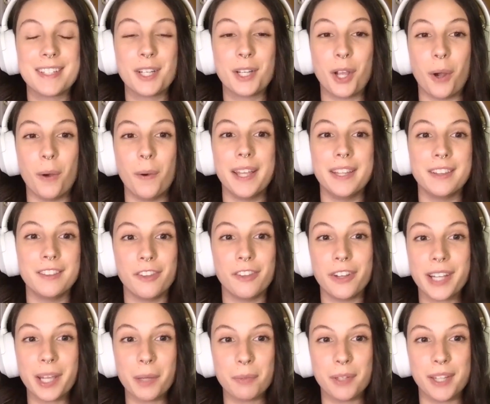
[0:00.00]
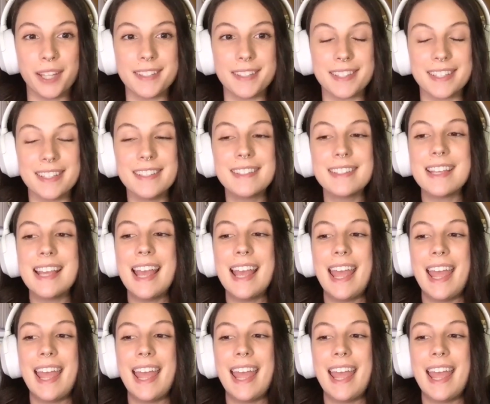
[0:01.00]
to go and look at places